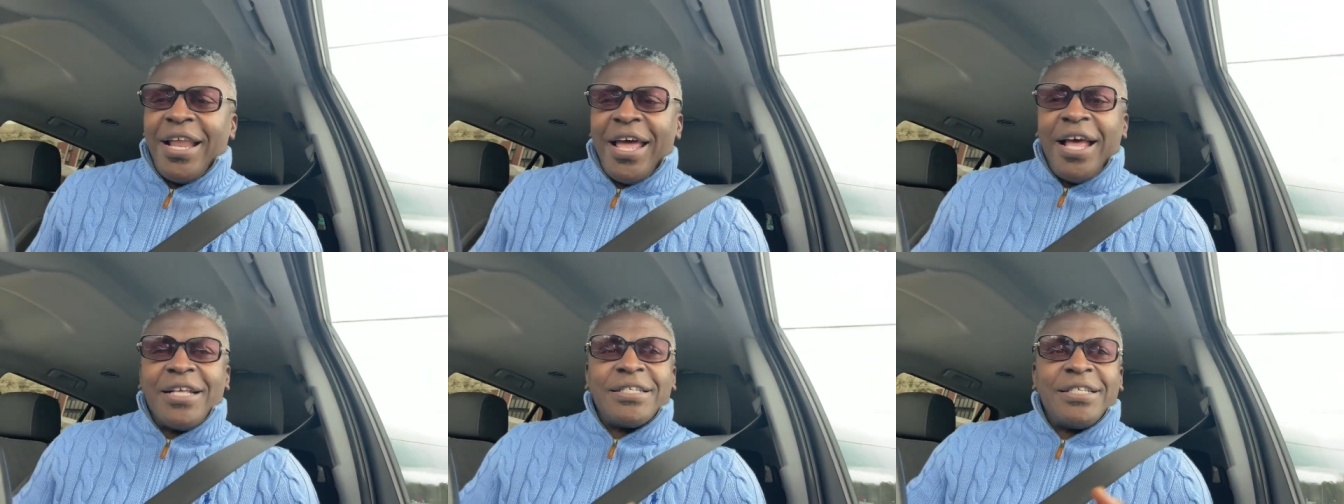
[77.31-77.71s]

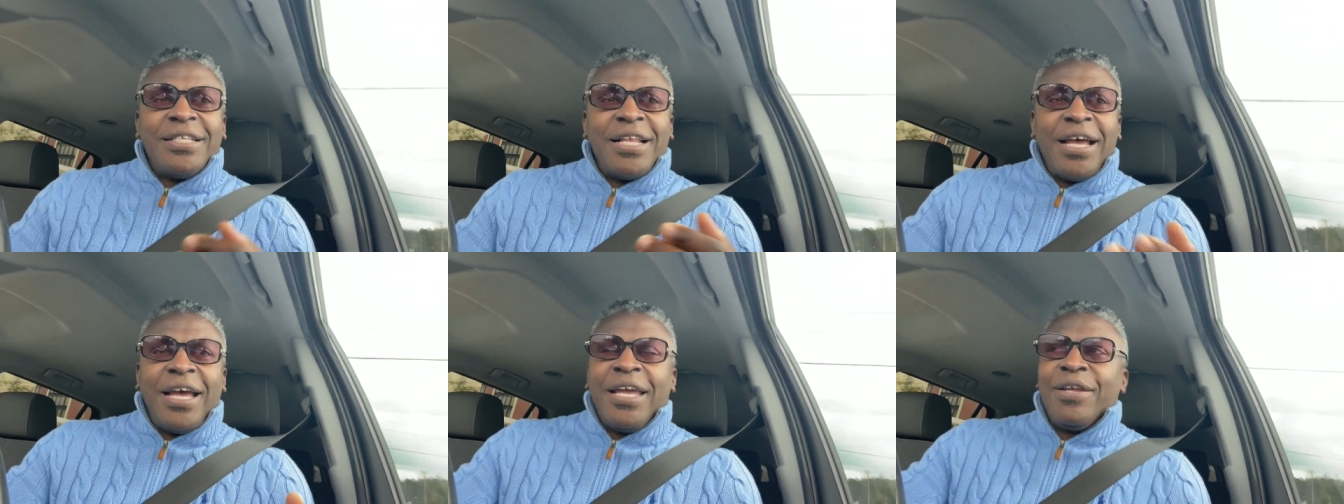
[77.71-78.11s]
last
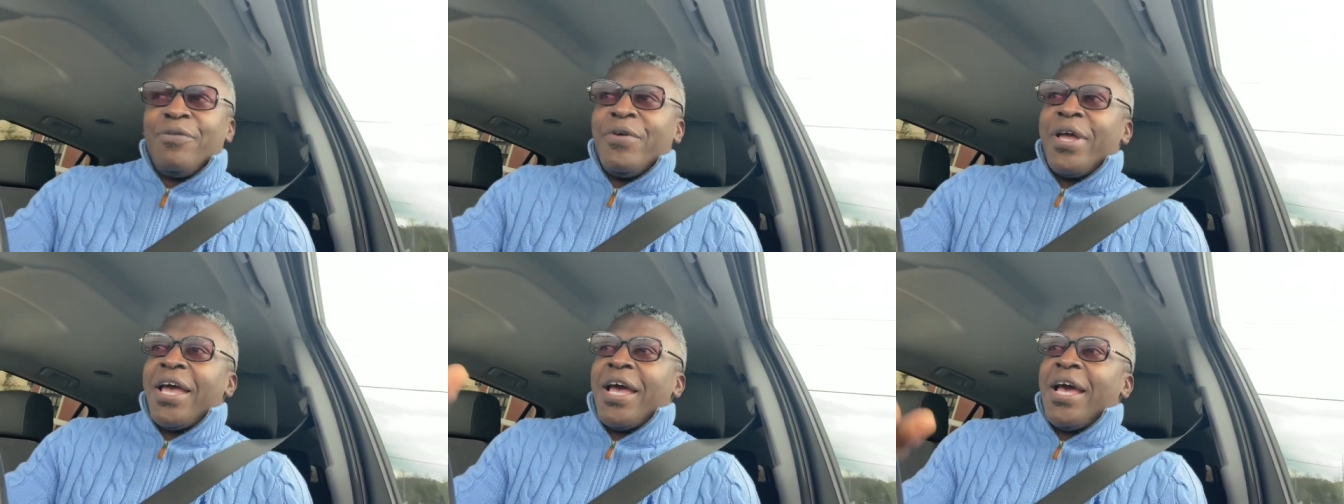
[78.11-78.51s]
night
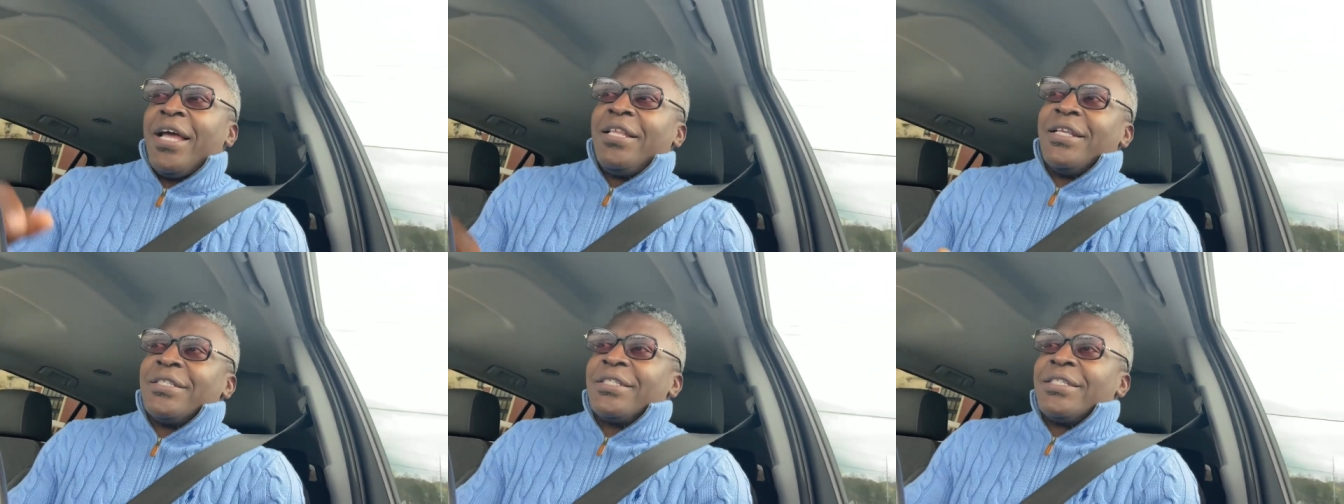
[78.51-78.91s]
we
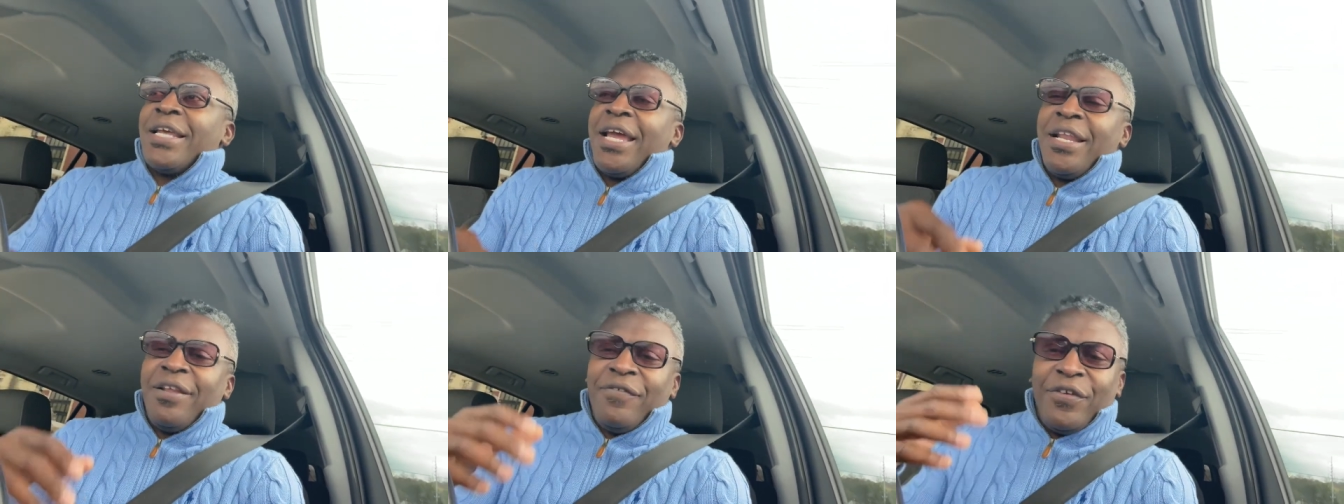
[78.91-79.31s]
had the
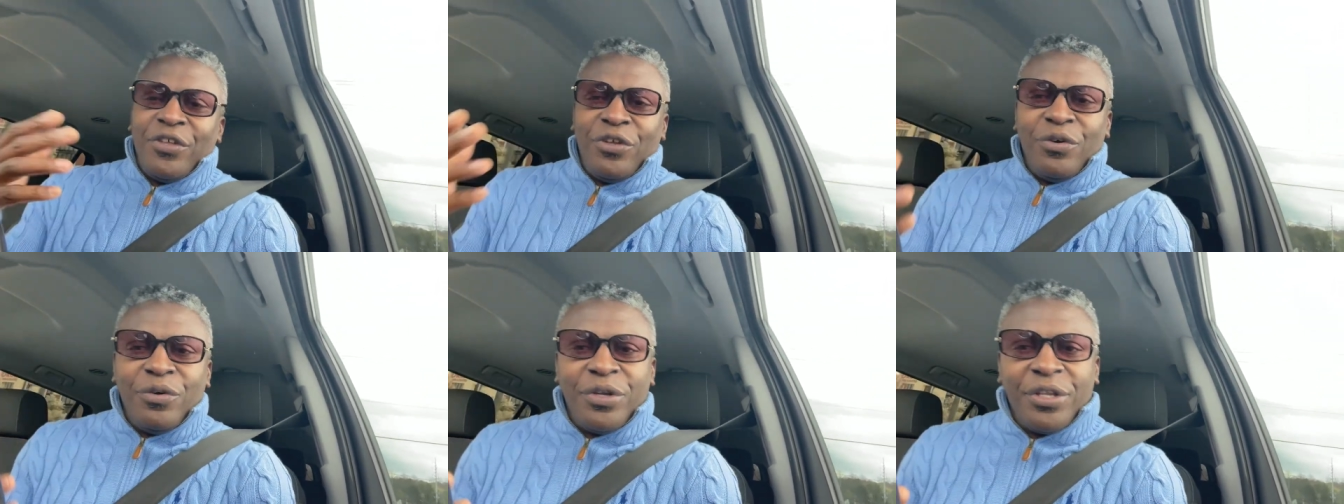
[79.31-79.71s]
State of the
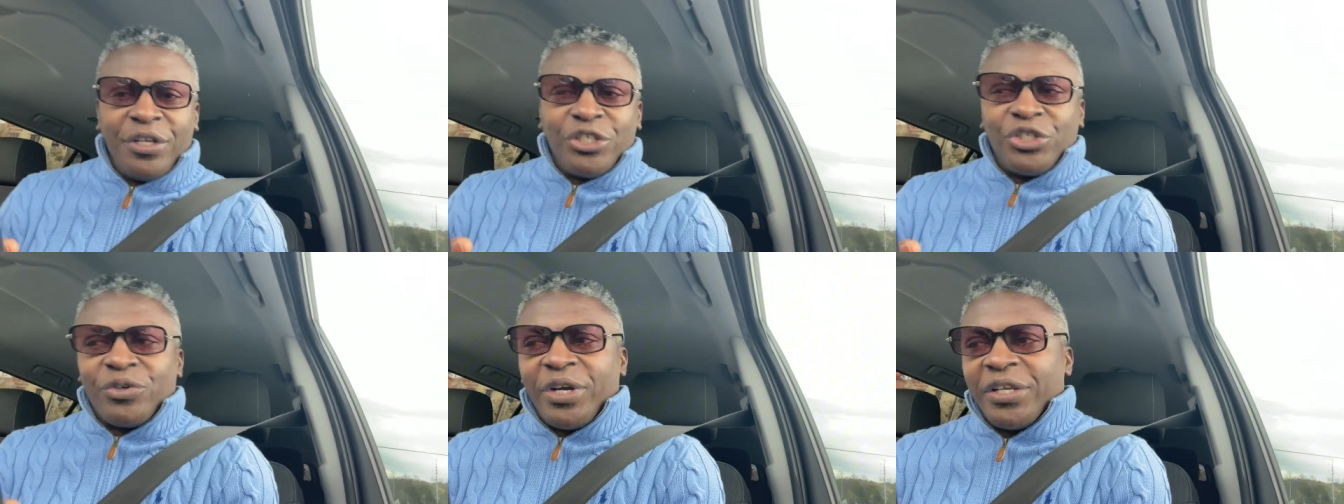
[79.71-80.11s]
Union
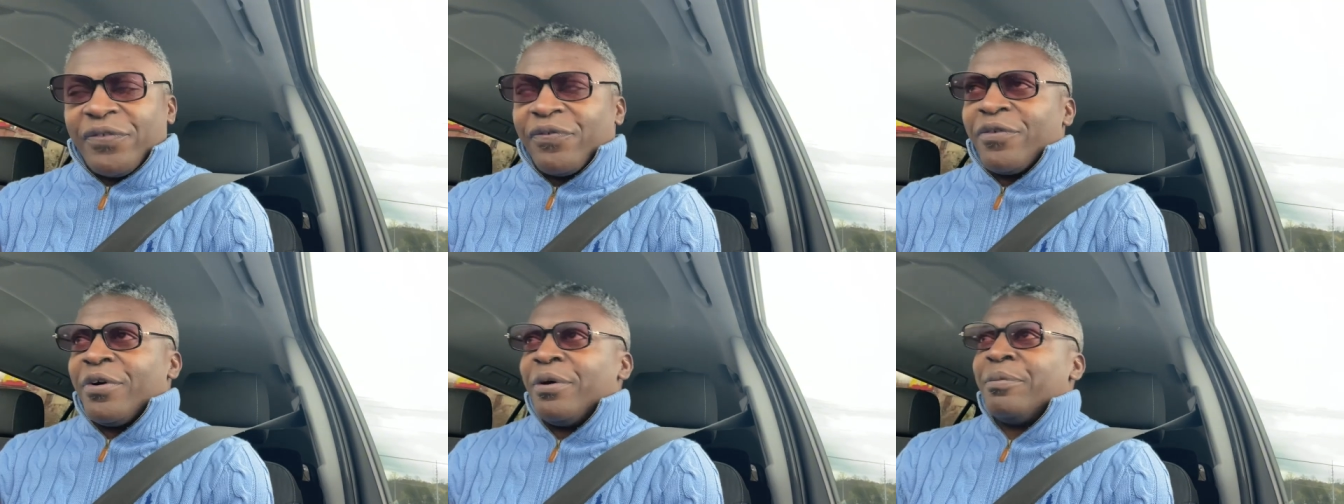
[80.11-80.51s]
address
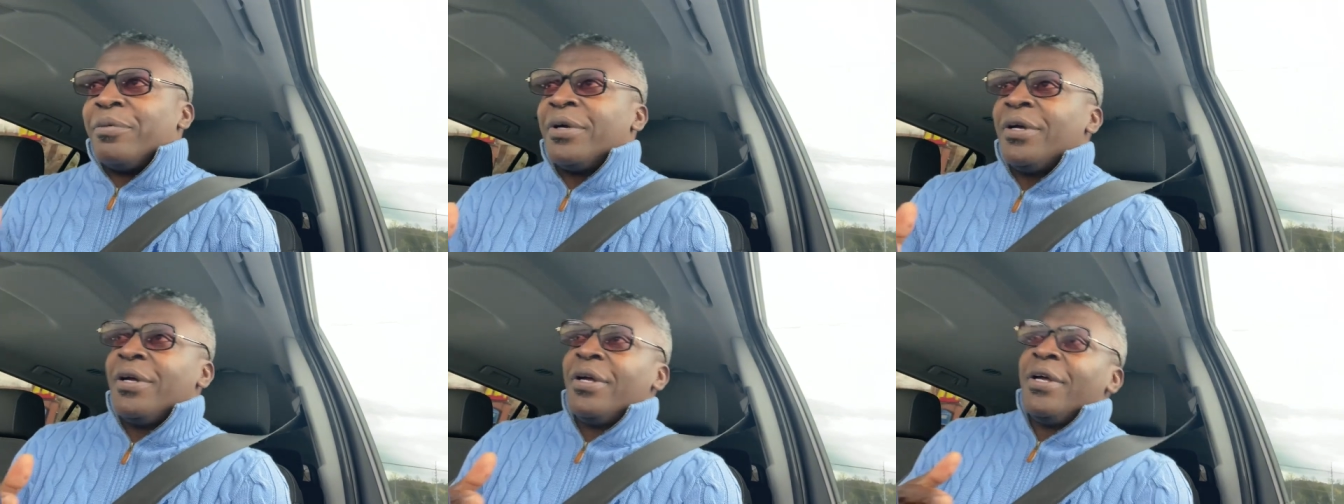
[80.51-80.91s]

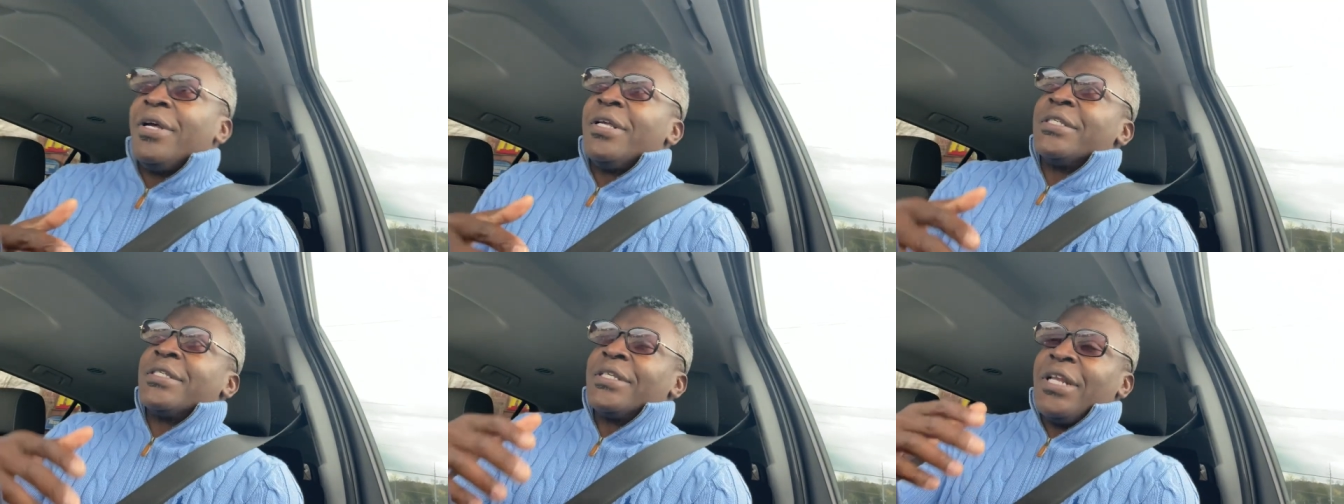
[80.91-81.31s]
from
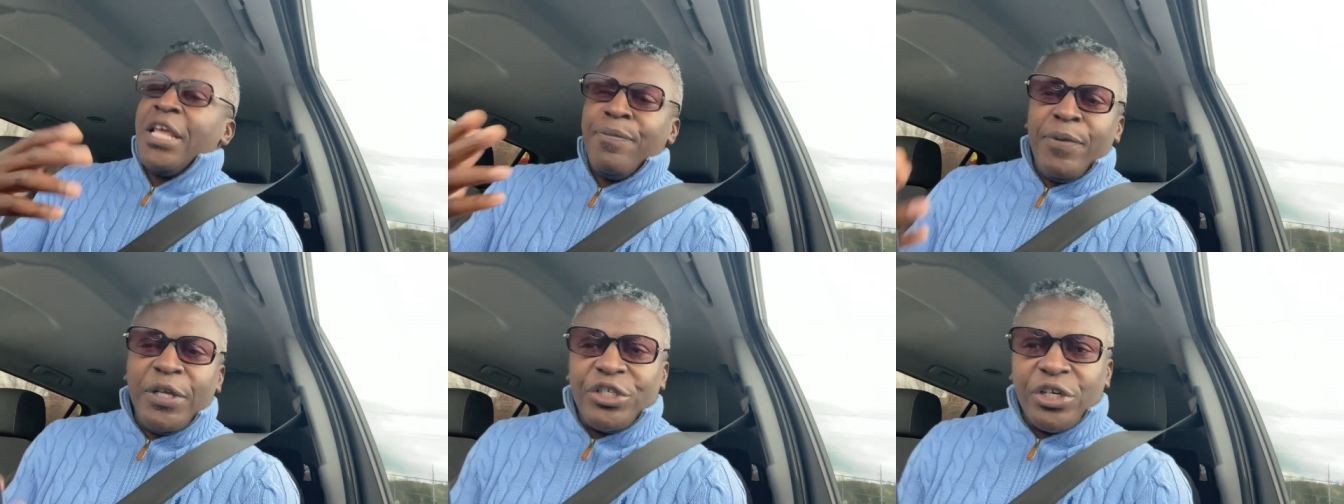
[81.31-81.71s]

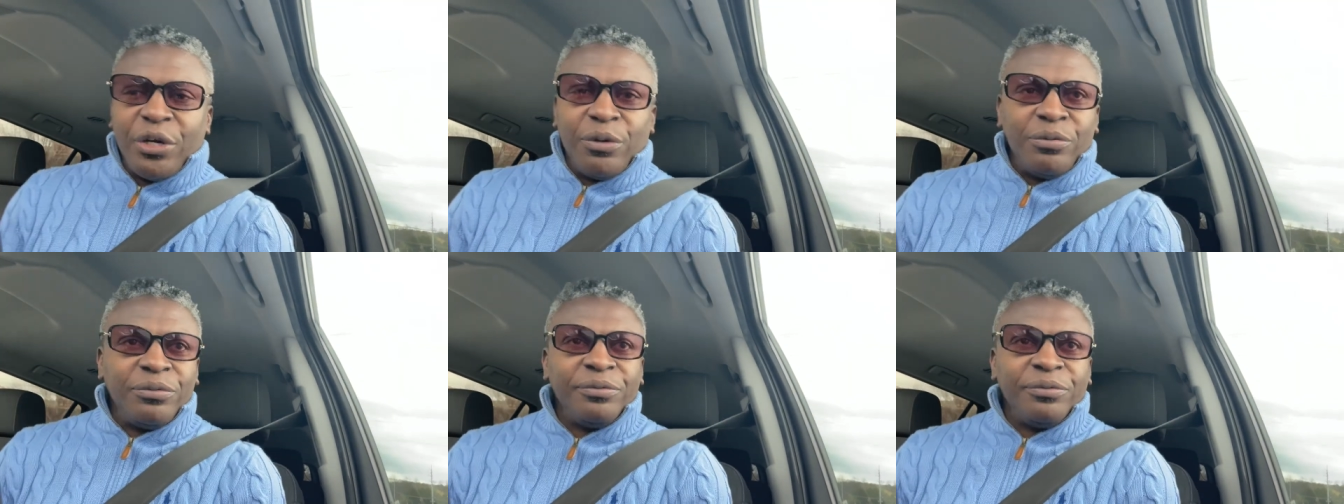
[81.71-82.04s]
Sleepy Joe.